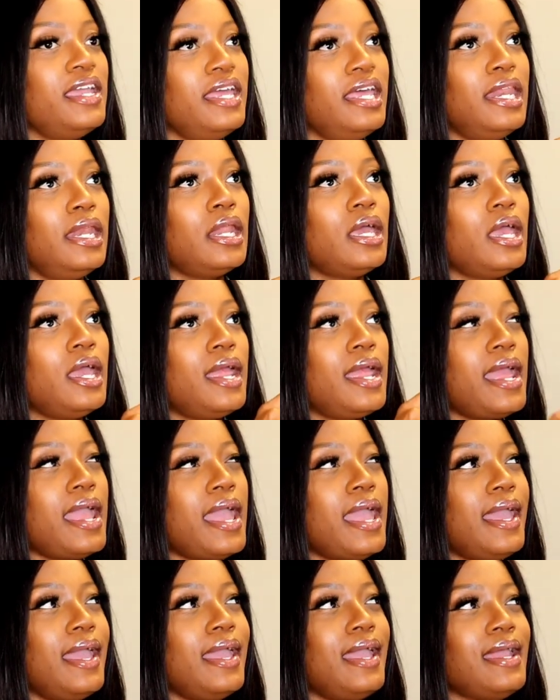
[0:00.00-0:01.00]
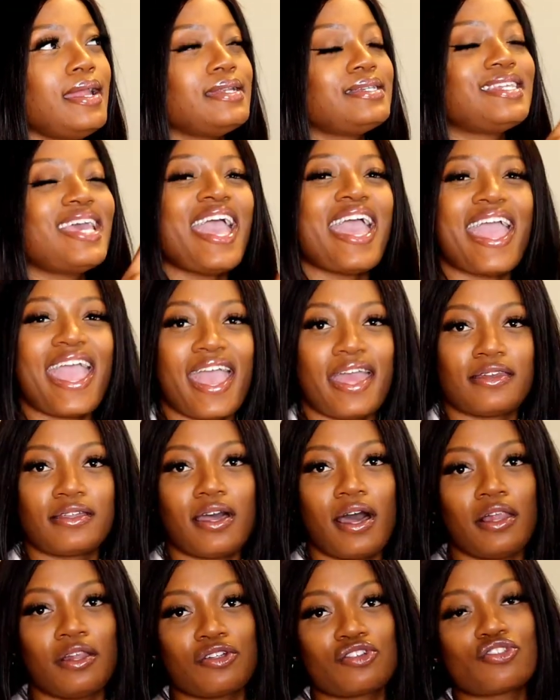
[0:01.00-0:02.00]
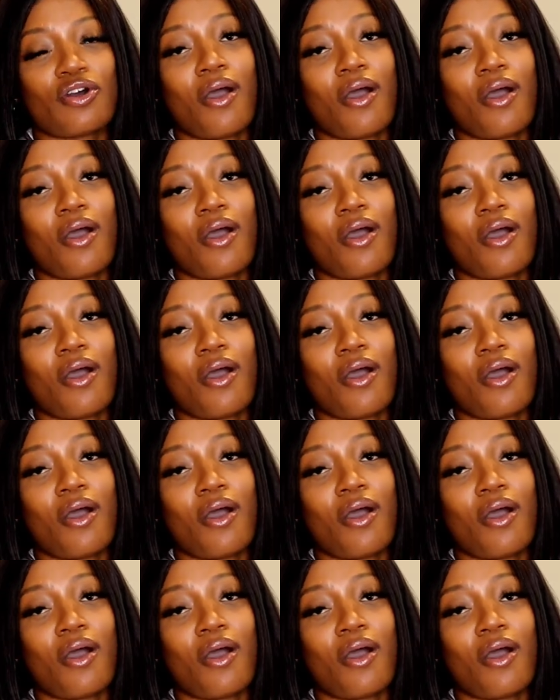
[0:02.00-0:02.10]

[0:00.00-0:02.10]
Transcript: in a tan color.